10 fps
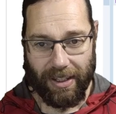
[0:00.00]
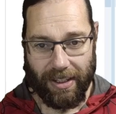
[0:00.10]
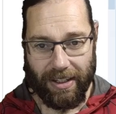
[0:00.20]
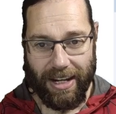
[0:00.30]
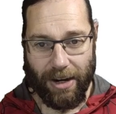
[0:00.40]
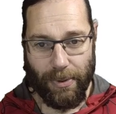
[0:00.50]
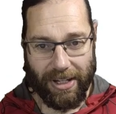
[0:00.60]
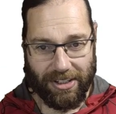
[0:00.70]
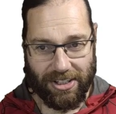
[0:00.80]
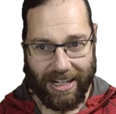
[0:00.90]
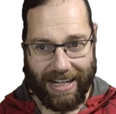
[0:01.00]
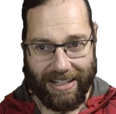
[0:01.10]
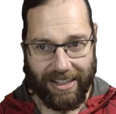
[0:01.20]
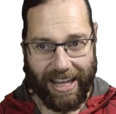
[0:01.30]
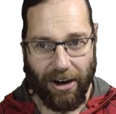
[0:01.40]
Now we can just
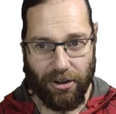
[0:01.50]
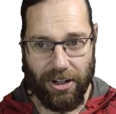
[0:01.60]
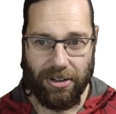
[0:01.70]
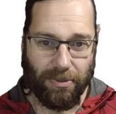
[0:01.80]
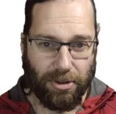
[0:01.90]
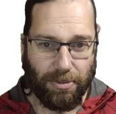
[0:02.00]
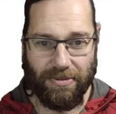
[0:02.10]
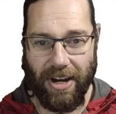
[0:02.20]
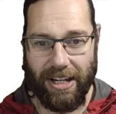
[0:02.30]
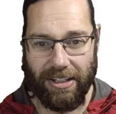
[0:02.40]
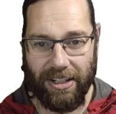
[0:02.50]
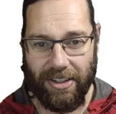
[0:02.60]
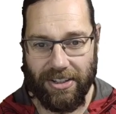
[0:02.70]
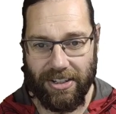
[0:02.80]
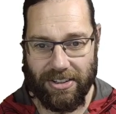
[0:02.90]
clean the current unit, which would be fine in
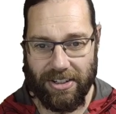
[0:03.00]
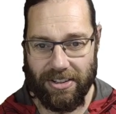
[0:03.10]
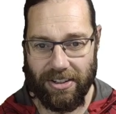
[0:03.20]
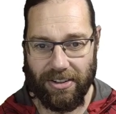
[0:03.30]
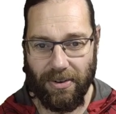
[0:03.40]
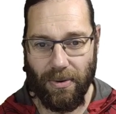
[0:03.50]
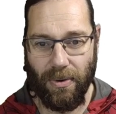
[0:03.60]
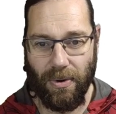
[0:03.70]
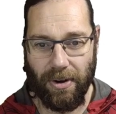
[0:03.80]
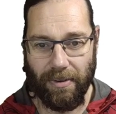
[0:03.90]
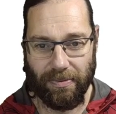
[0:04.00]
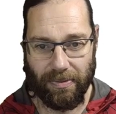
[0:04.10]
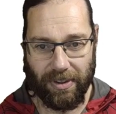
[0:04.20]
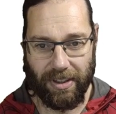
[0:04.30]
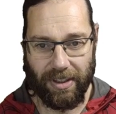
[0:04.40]
this instance, or
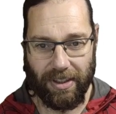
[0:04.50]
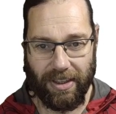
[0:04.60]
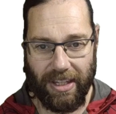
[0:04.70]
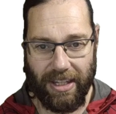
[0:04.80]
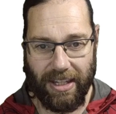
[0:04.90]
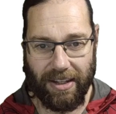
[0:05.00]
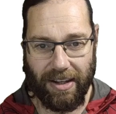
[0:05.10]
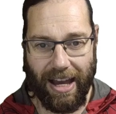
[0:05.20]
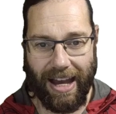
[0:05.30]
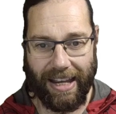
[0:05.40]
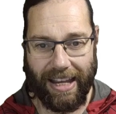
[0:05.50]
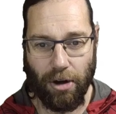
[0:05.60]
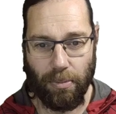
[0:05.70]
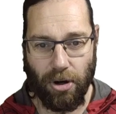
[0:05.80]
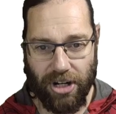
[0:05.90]
the
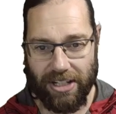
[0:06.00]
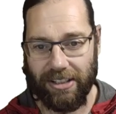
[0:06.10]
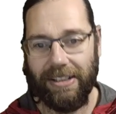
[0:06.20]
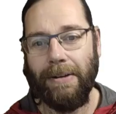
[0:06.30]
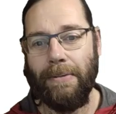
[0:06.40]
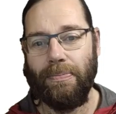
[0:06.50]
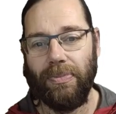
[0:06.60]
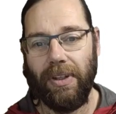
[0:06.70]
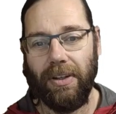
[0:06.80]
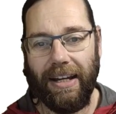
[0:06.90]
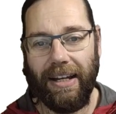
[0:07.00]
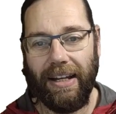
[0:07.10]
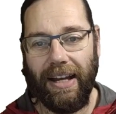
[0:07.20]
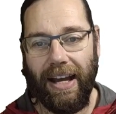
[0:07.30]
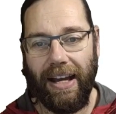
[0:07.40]
current project,
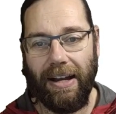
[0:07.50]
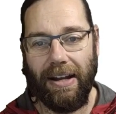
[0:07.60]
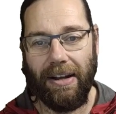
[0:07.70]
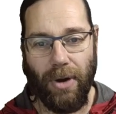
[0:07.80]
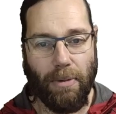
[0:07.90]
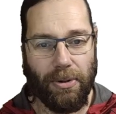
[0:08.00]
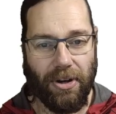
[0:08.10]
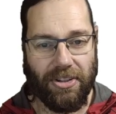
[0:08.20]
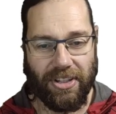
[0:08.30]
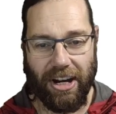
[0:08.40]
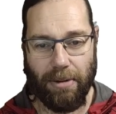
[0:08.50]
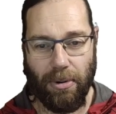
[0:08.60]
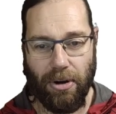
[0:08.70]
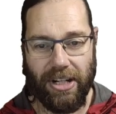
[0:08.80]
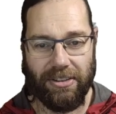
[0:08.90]
or open units in the current
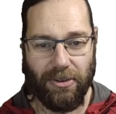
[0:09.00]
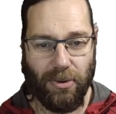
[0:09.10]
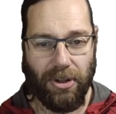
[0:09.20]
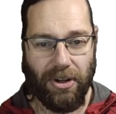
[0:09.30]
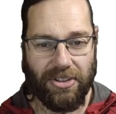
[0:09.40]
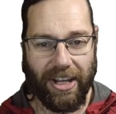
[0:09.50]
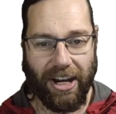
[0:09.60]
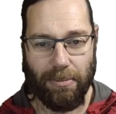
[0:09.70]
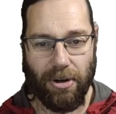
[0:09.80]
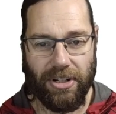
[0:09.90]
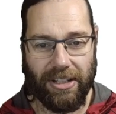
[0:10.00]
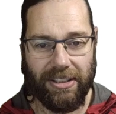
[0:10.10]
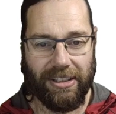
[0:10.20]
project, all units in the current project,